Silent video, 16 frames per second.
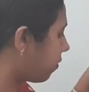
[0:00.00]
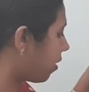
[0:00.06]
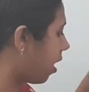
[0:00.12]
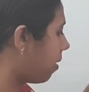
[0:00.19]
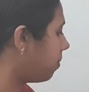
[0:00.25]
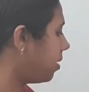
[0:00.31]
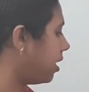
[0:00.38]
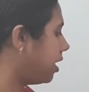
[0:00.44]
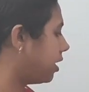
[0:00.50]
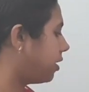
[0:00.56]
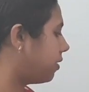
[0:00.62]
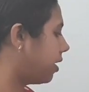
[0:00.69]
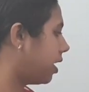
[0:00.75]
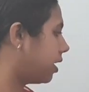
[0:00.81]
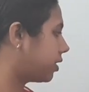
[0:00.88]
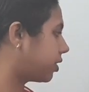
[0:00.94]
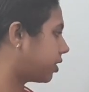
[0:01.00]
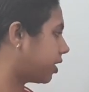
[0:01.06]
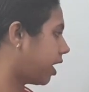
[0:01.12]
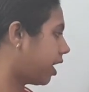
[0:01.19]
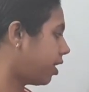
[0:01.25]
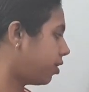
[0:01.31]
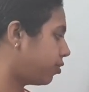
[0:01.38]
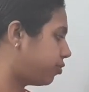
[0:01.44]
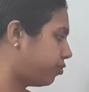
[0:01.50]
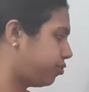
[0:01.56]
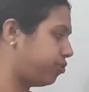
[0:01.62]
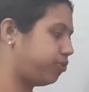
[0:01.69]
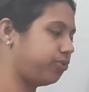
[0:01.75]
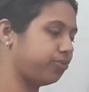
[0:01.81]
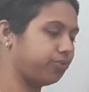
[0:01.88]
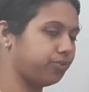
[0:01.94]
from equation
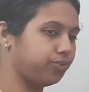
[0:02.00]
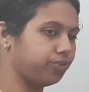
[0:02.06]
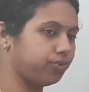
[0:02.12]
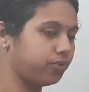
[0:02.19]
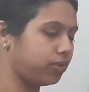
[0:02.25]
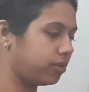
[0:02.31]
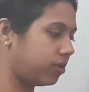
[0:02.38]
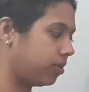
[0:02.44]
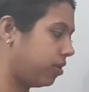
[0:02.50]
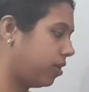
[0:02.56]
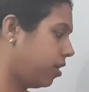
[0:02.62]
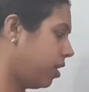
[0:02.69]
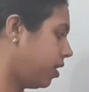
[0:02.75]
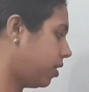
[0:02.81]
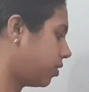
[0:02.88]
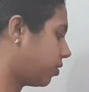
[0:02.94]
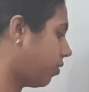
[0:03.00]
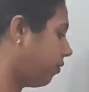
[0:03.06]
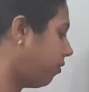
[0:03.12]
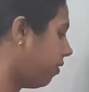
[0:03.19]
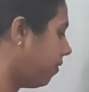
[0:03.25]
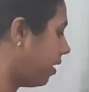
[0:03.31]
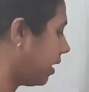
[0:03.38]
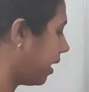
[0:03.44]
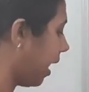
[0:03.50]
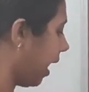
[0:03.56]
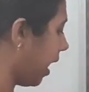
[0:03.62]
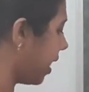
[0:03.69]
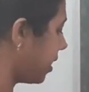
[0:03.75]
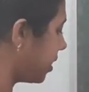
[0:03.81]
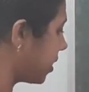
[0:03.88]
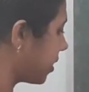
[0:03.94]
2. So we will
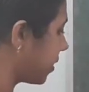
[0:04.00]
get